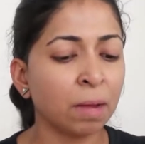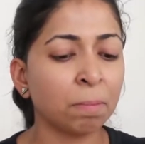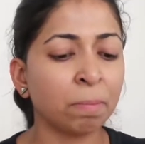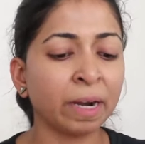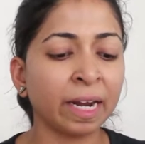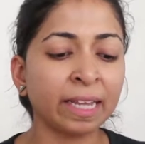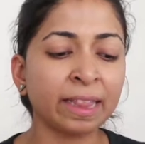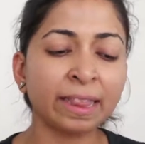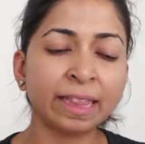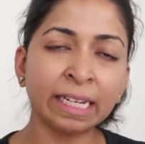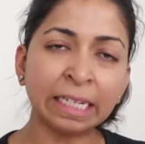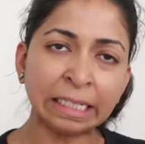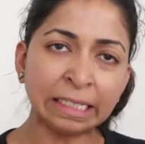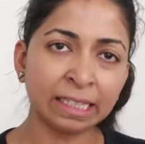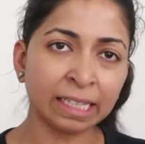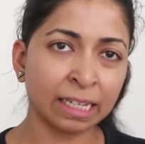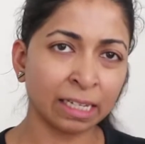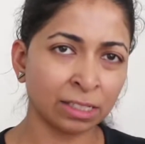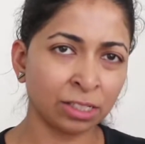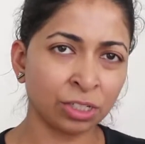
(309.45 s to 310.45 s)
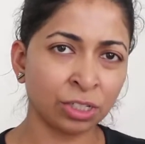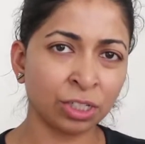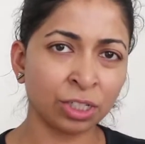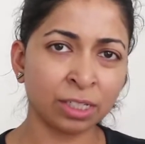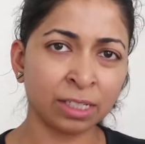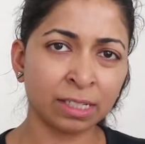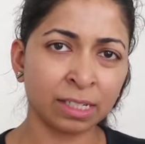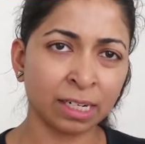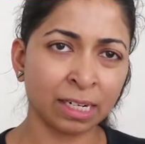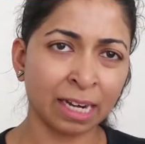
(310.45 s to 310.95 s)
but I think that's
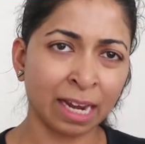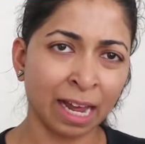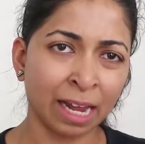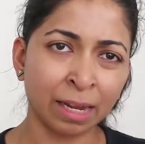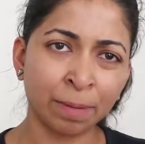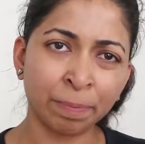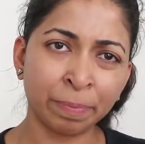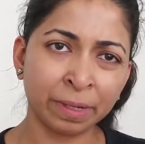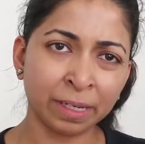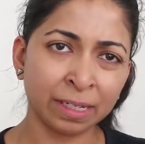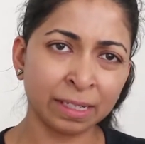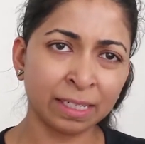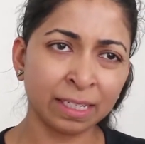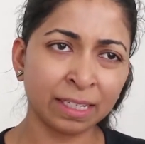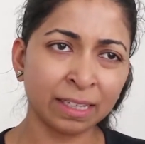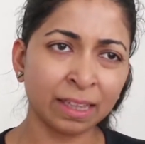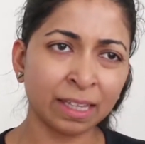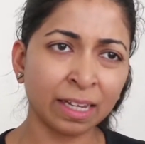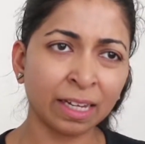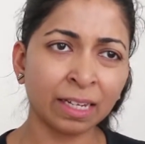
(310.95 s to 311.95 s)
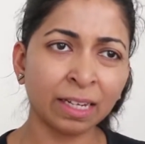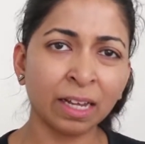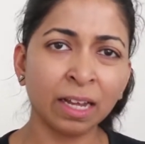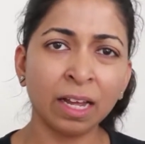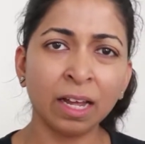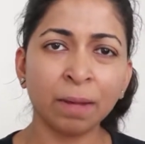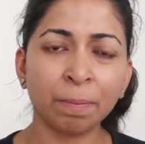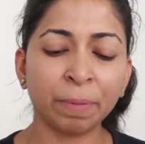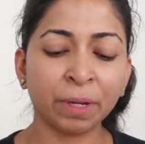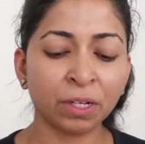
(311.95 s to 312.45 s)
just a liability thing
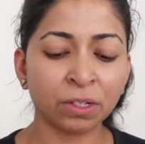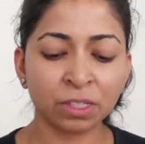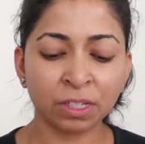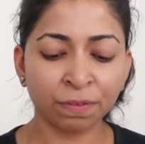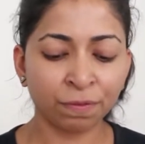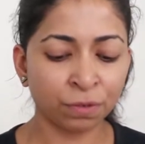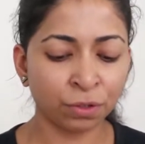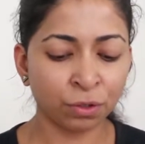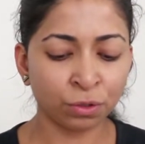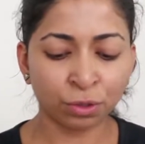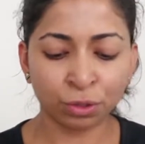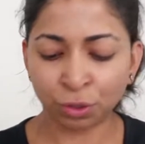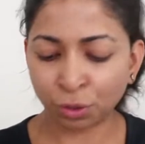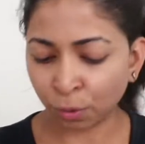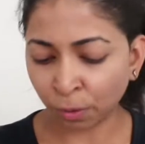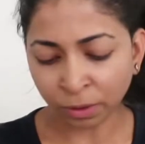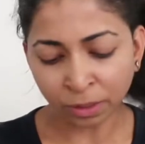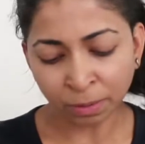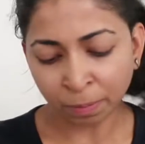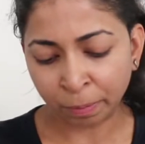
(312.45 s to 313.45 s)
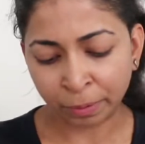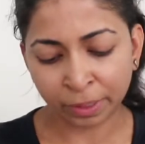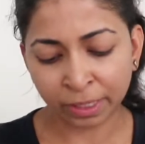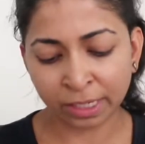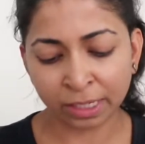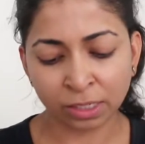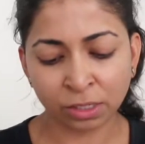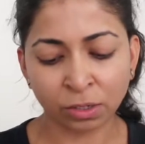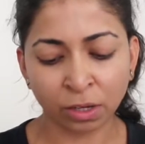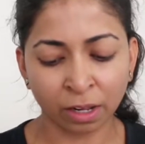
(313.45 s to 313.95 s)
because if you don't
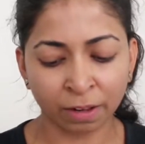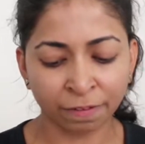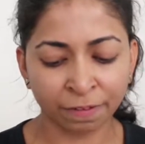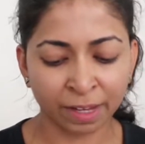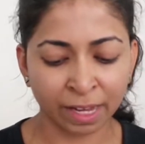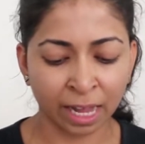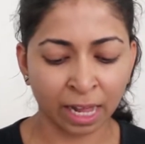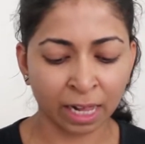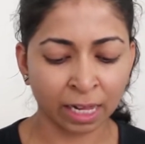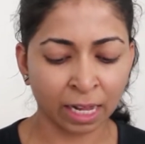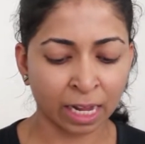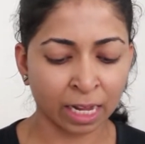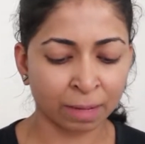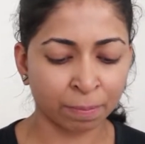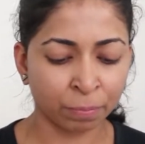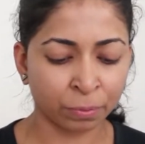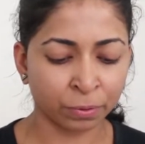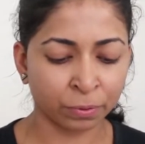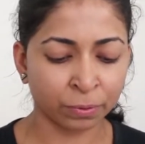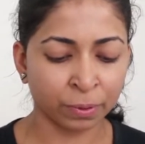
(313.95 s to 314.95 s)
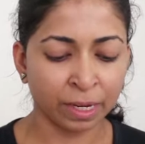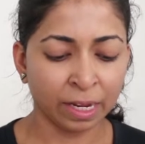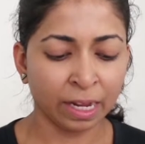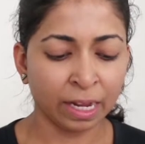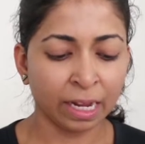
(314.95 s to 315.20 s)
pre-dissolve calhypo,